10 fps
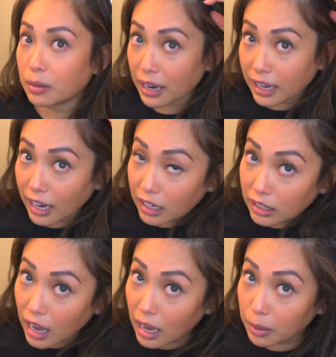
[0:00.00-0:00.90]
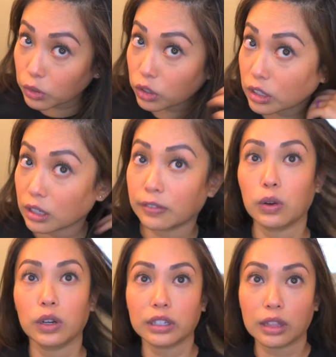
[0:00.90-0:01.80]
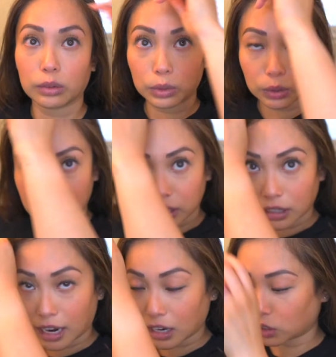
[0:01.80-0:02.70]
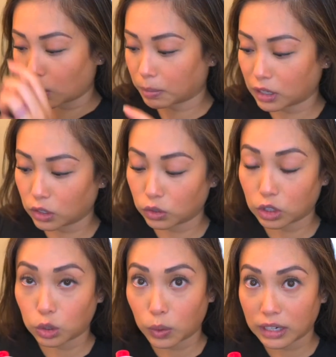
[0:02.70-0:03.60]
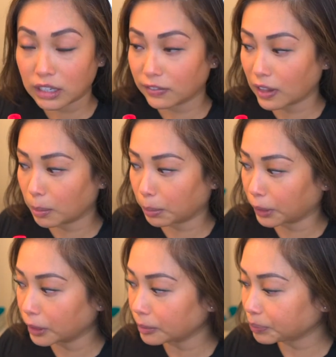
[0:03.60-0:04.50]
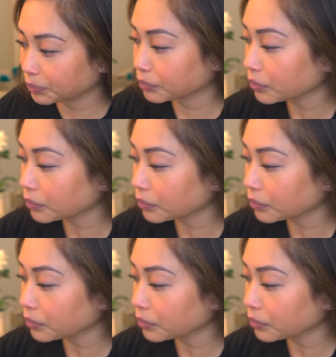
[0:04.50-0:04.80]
in my case, I'm just gonna focus on the roots today, so I'm gonna use a 20 developer.